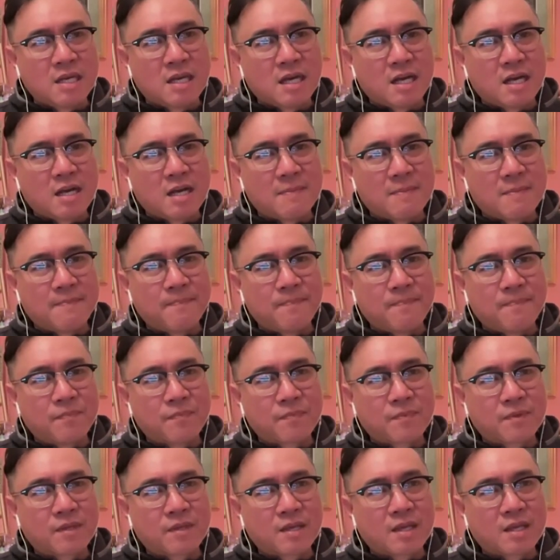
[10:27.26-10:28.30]
Um,
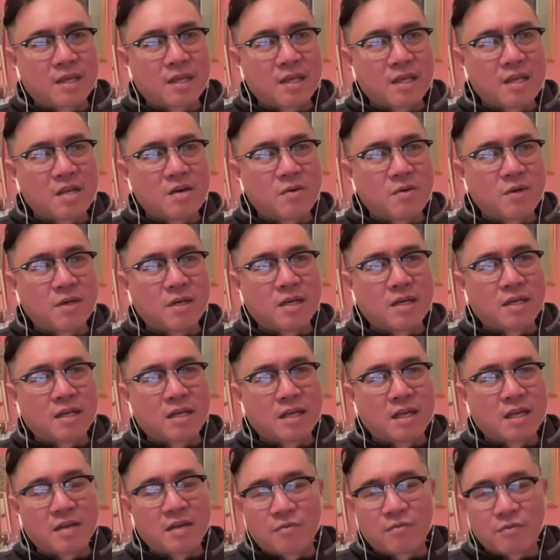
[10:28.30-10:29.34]
you know, and
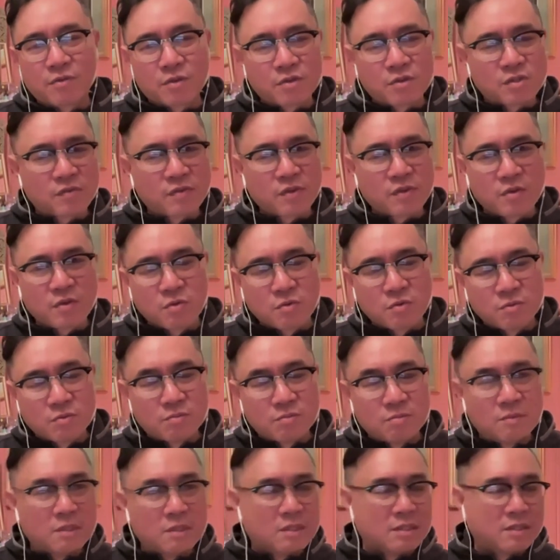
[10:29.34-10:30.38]
and for those of
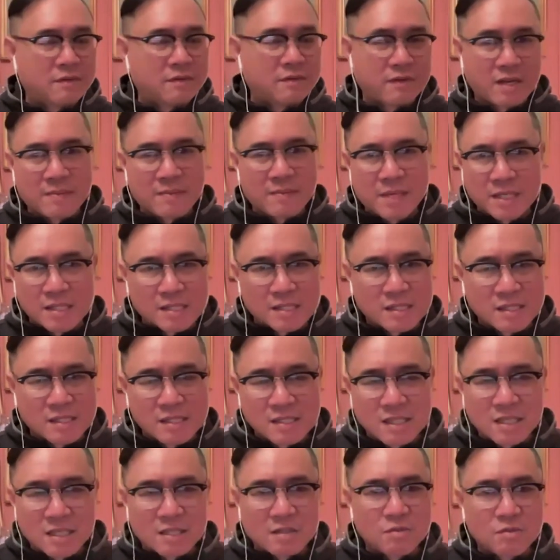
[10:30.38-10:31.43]
you, if anybody's
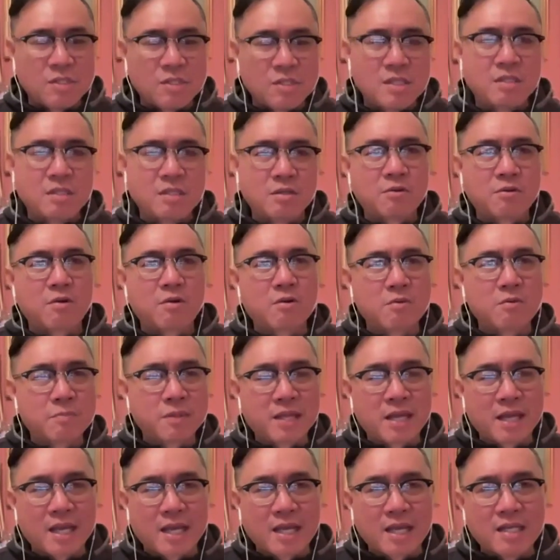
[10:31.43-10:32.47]
listening and who didn't grow up
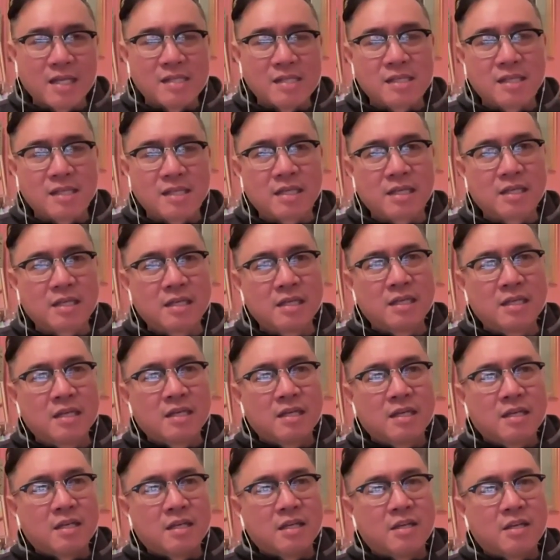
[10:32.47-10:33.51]
in the 80s, like,
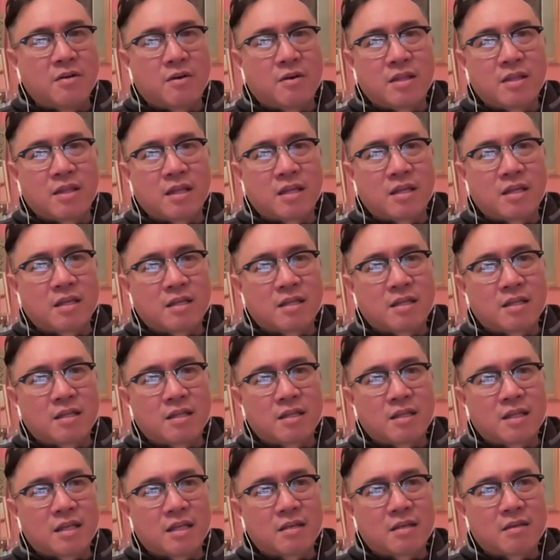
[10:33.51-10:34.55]
you know, I think
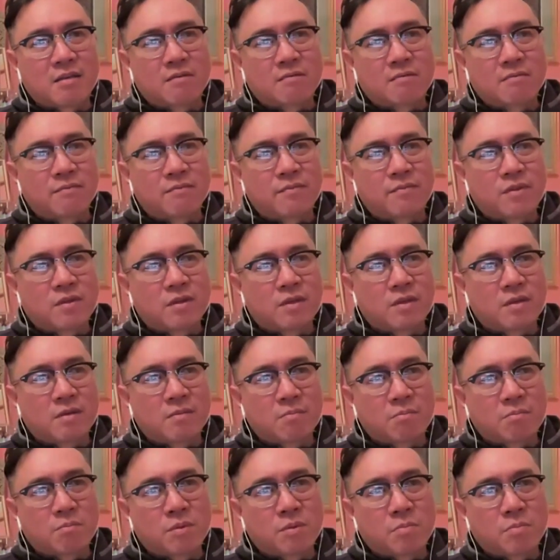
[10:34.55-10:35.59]
like
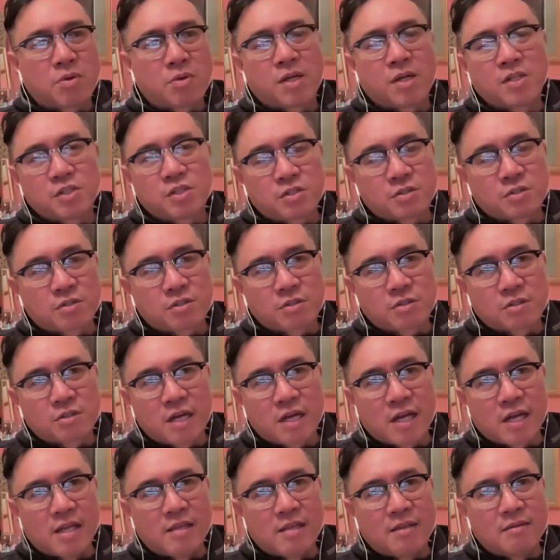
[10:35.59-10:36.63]
the the pressure
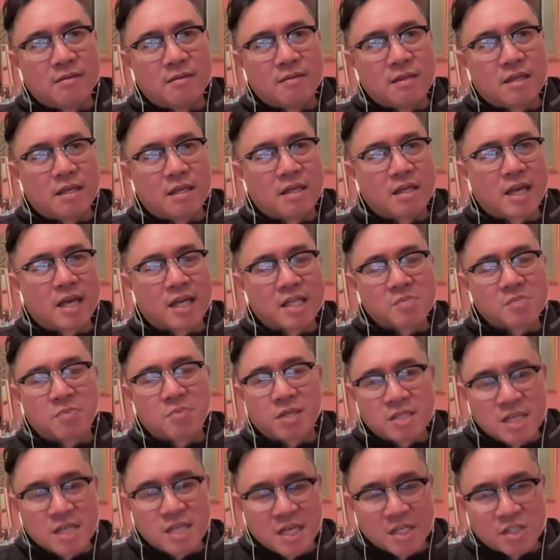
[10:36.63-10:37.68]
and the
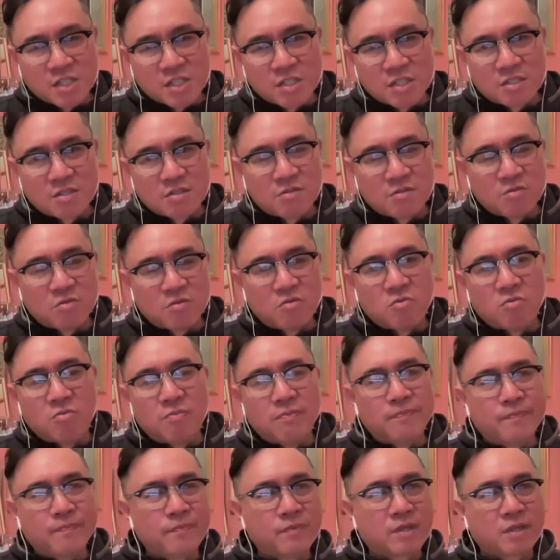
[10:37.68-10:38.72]
expectation to
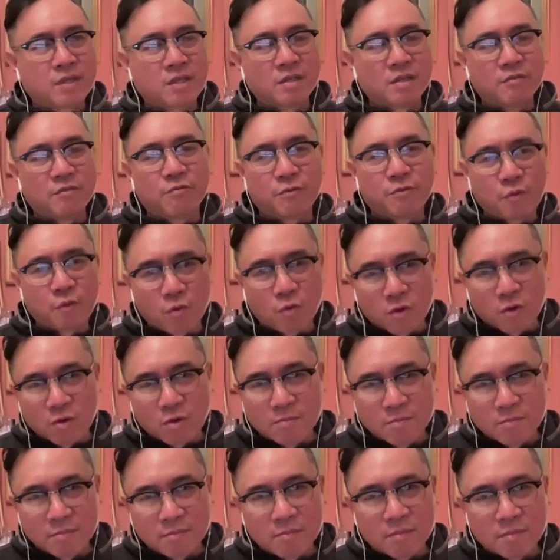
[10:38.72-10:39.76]

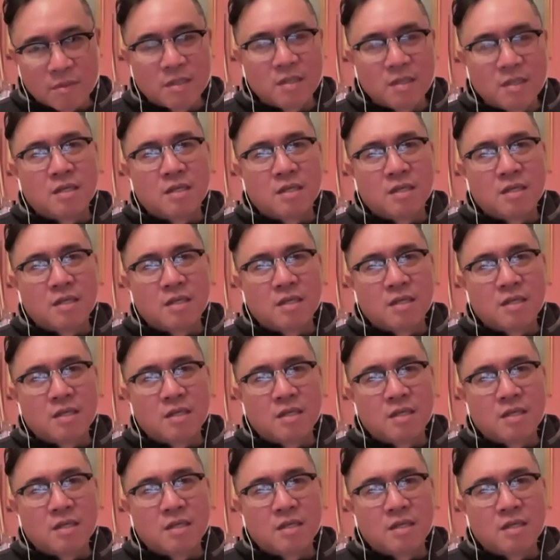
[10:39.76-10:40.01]
conform